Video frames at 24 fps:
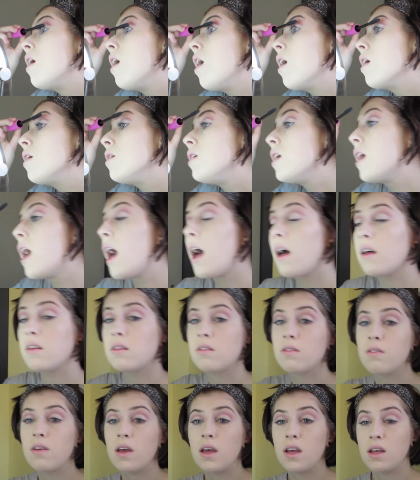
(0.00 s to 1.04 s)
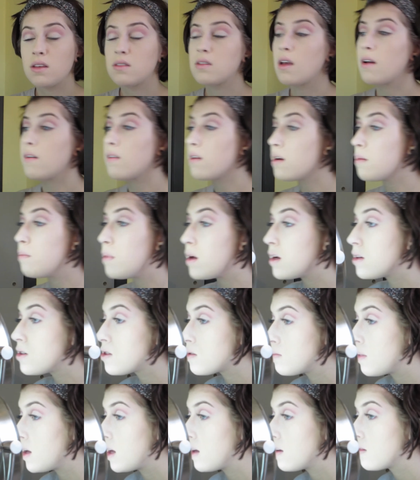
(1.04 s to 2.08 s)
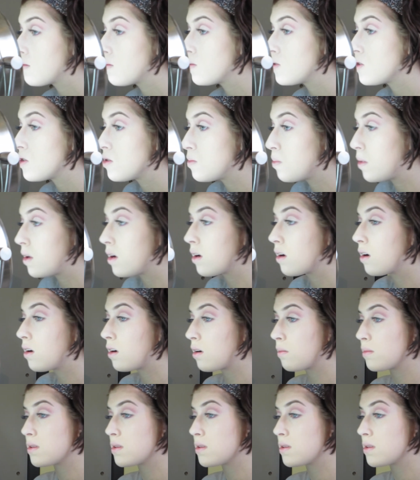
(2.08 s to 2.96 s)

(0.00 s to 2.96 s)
Ugly ass face every bitch makes when she's putting on her